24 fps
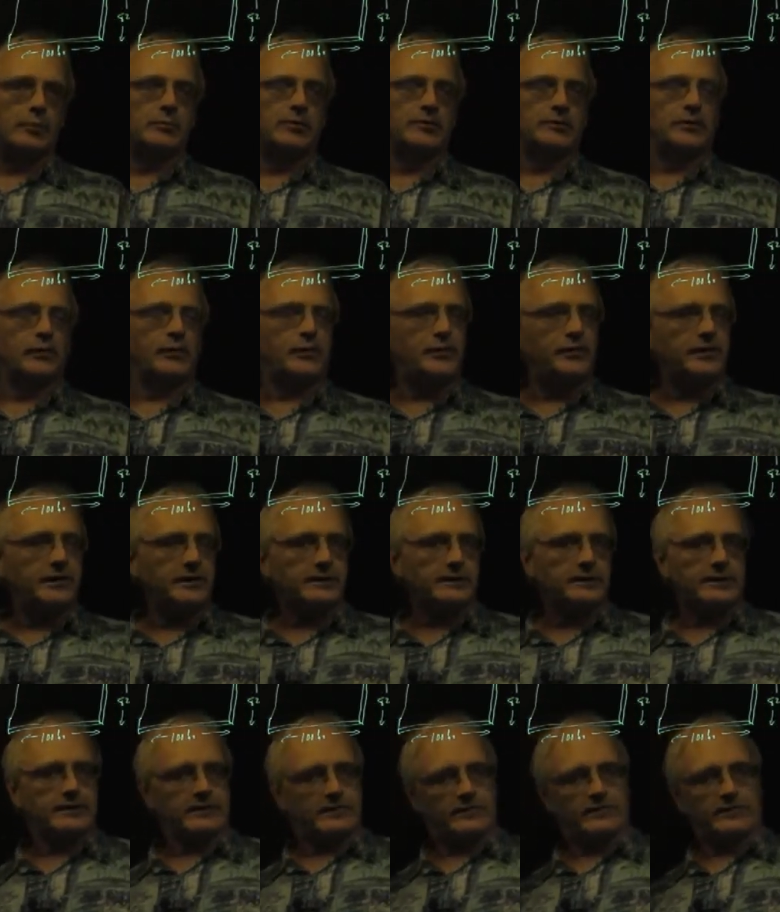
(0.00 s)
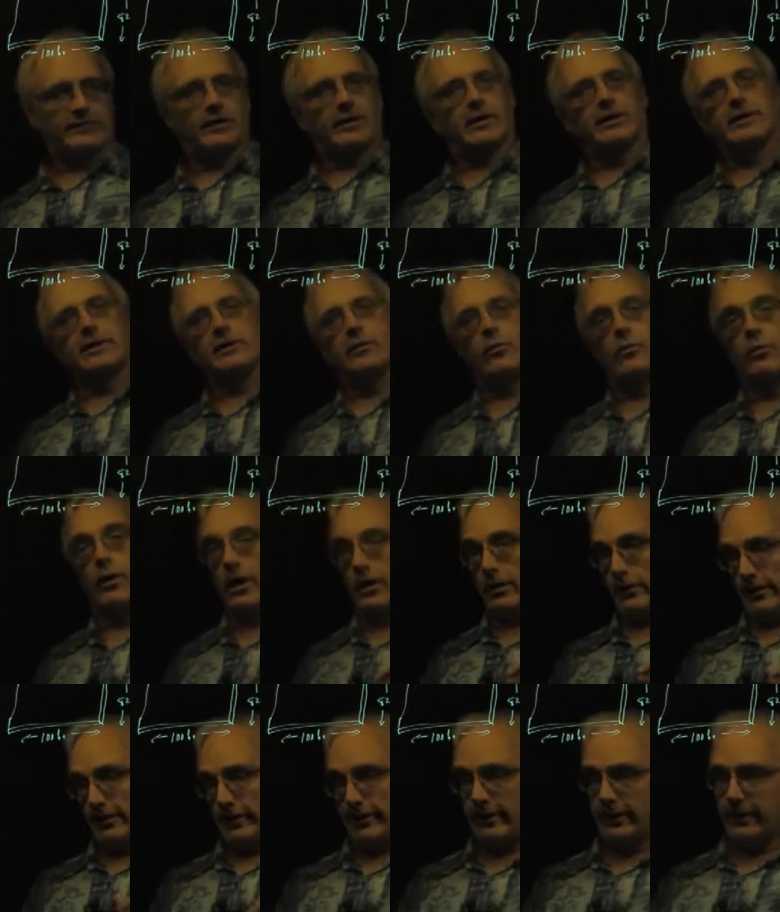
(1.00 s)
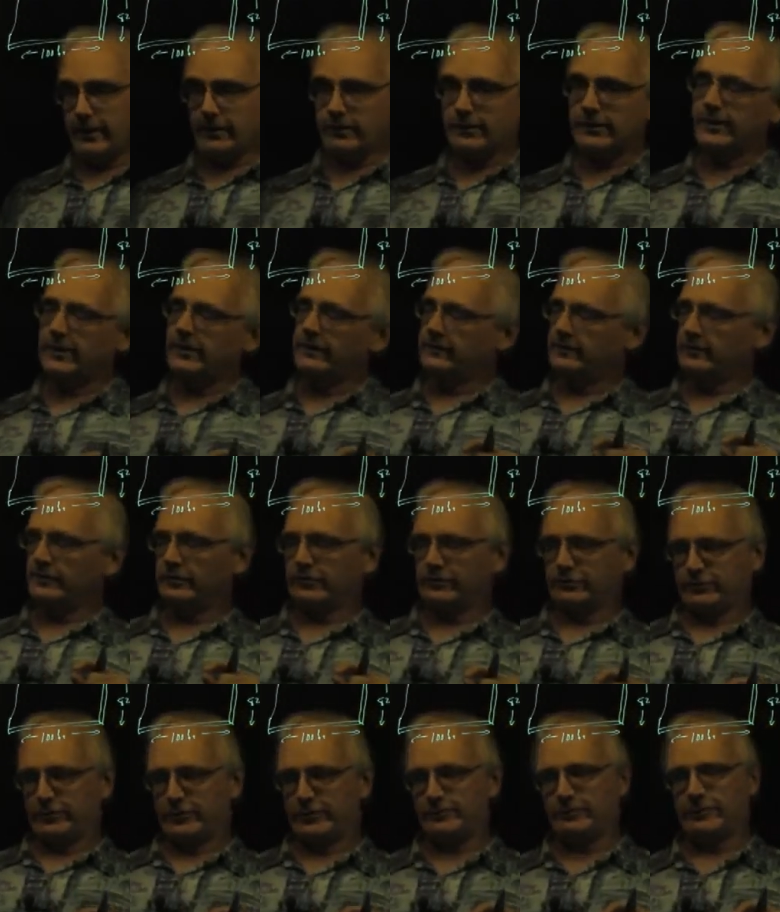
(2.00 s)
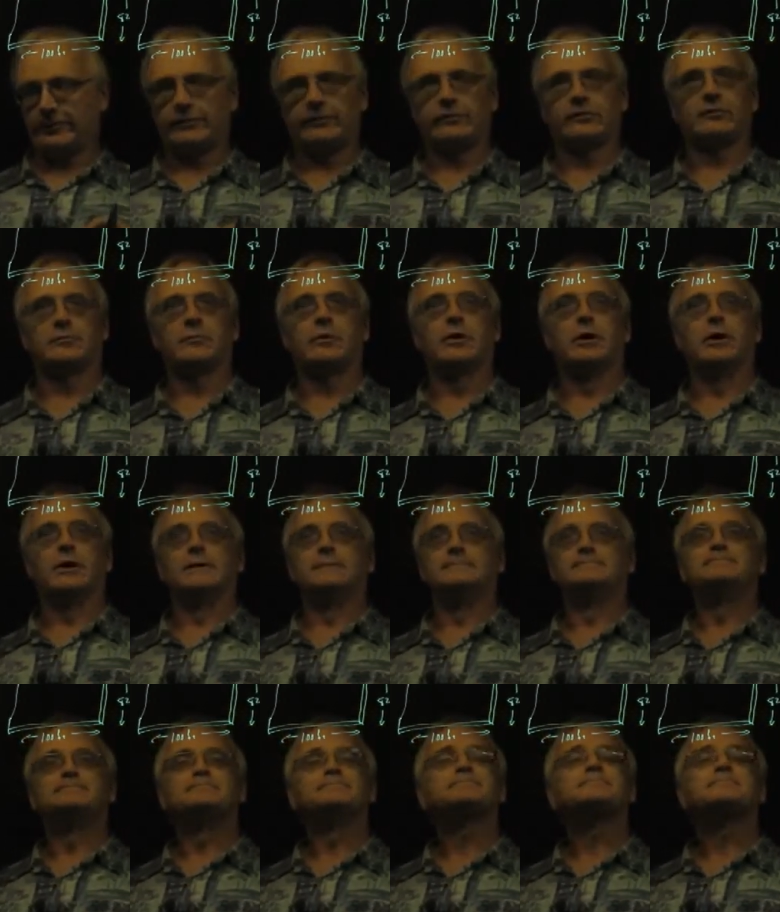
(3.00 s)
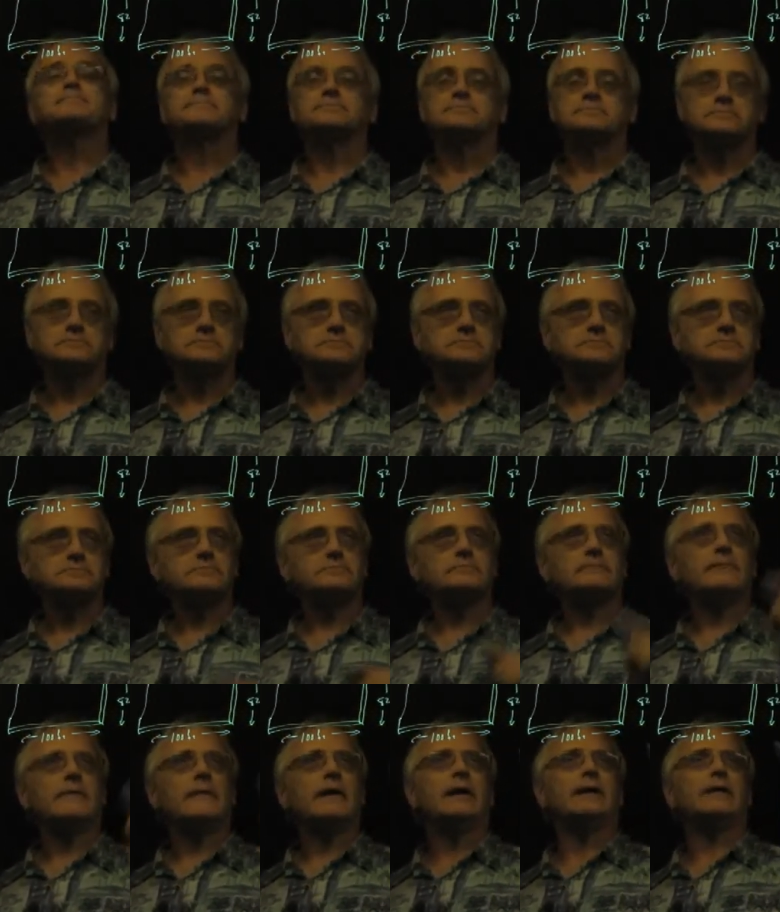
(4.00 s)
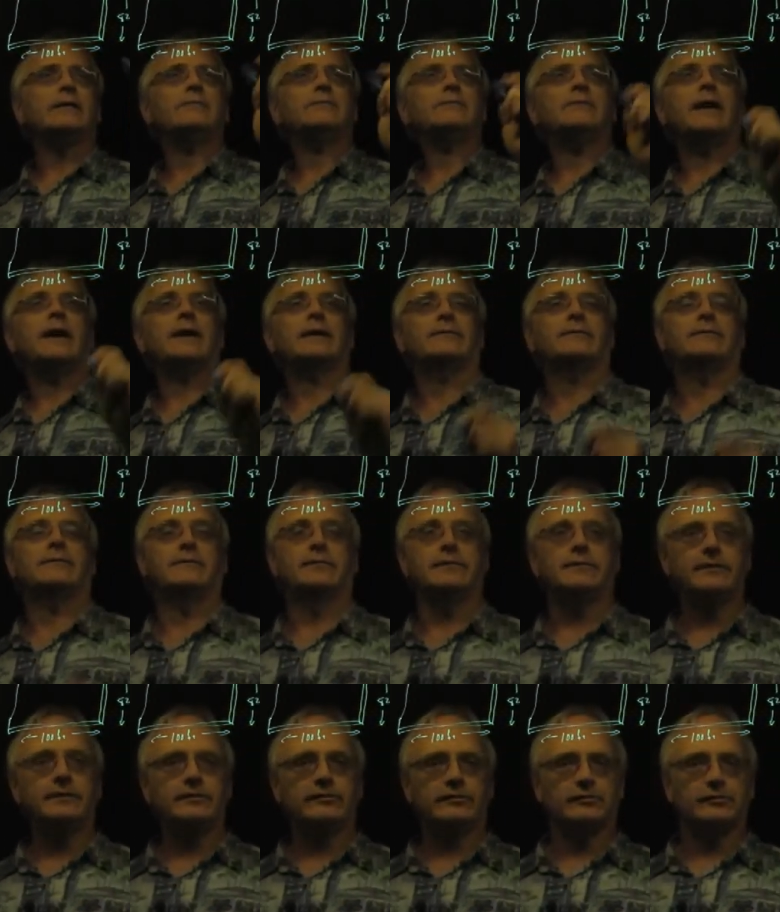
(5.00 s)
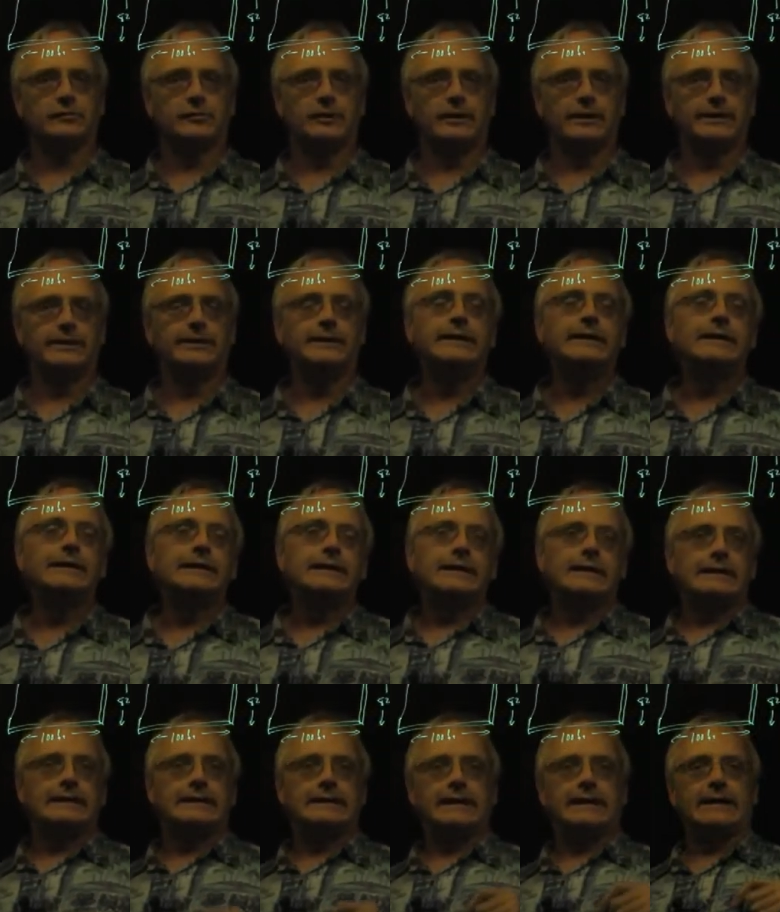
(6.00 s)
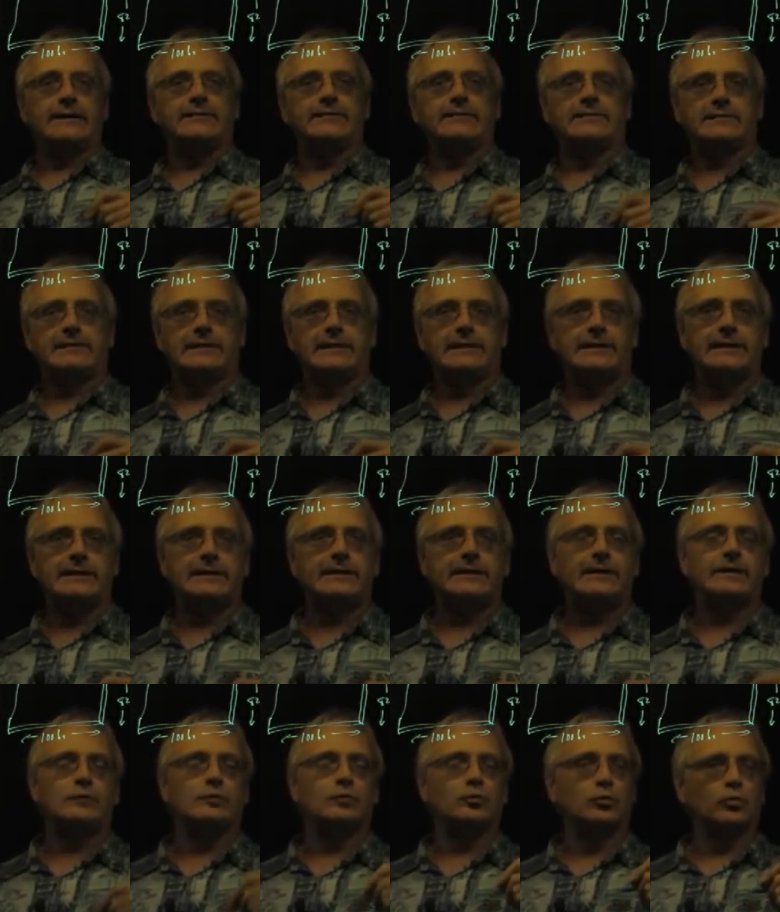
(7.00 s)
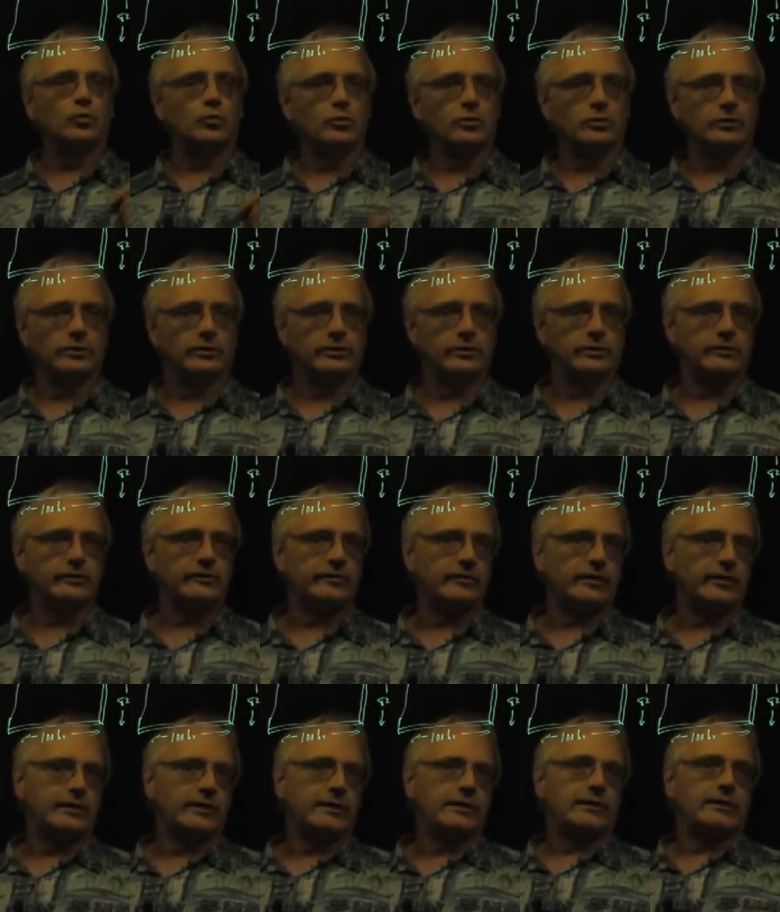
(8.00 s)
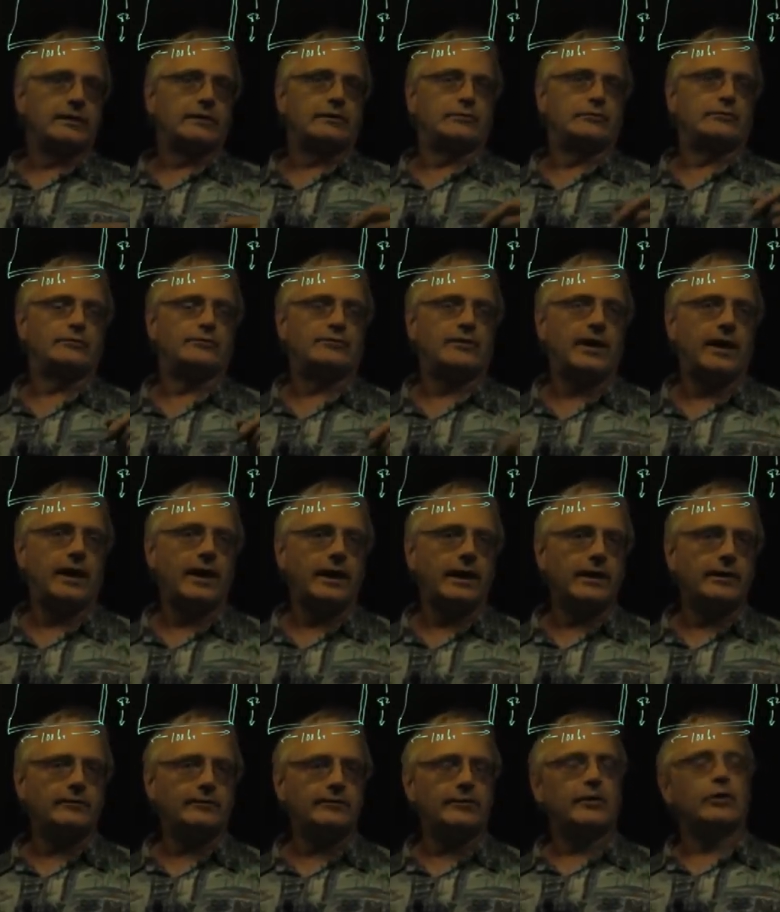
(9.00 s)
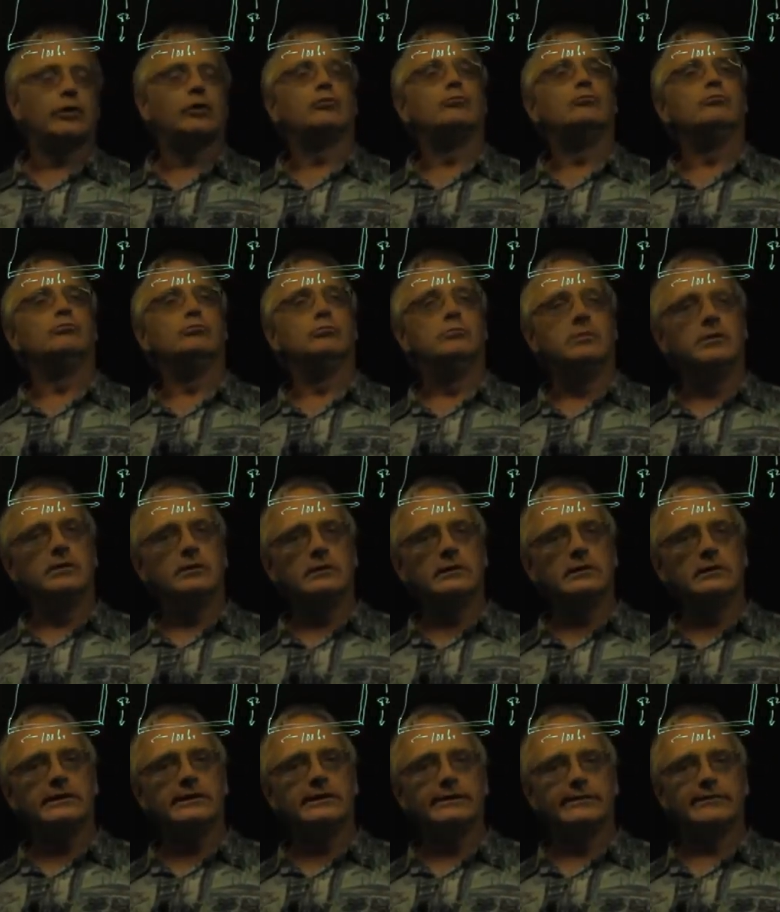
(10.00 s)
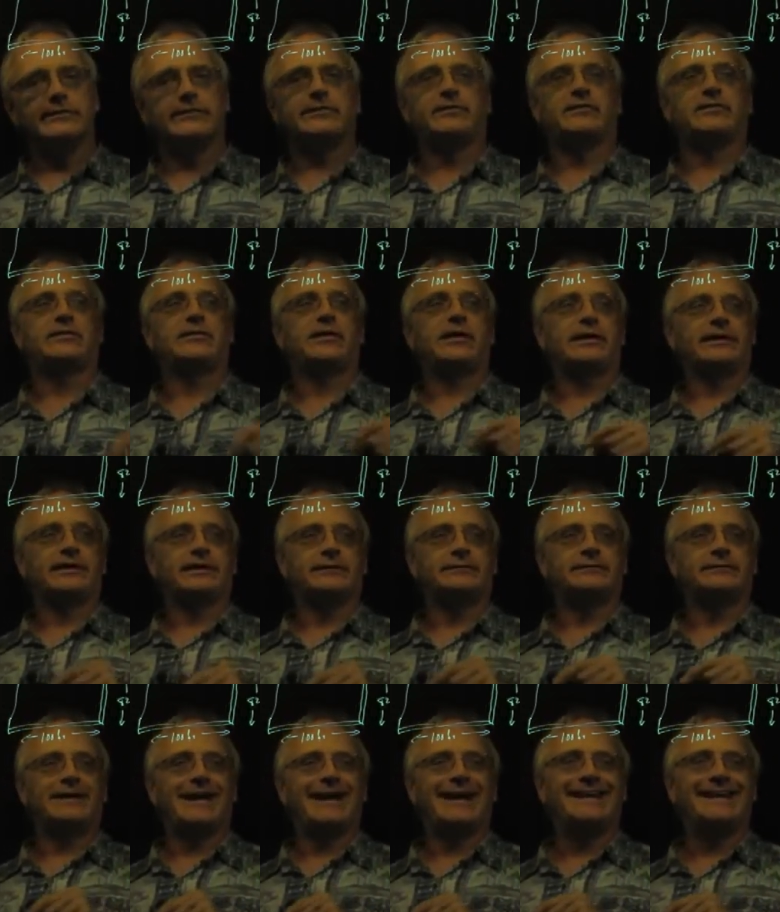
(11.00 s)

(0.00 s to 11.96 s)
But the thickness, while there, is extremely small. And in fact, for this one, they say in words 5/millionths of